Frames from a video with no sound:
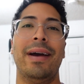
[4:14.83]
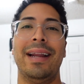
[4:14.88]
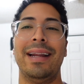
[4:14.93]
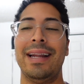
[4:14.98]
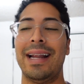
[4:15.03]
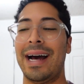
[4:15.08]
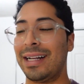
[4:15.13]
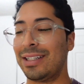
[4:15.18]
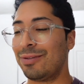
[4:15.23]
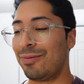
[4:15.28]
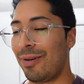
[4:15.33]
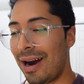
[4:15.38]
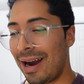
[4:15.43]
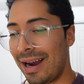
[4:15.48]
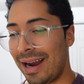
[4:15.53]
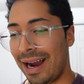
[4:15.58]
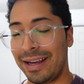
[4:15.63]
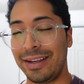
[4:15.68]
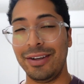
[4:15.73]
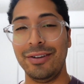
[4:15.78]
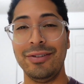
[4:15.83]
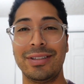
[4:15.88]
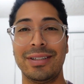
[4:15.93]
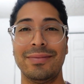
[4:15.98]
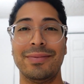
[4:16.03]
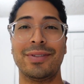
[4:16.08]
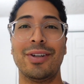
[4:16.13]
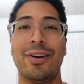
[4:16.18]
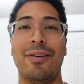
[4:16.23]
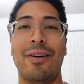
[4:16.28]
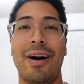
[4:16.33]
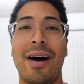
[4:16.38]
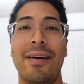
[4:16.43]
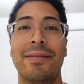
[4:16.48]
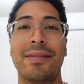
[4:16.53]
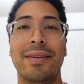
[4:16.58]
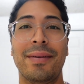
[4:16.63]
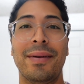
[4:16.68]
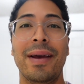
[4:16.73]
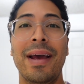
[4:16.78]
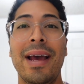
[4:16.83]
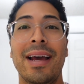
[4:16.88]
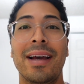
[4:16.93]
and that's why I use them so often,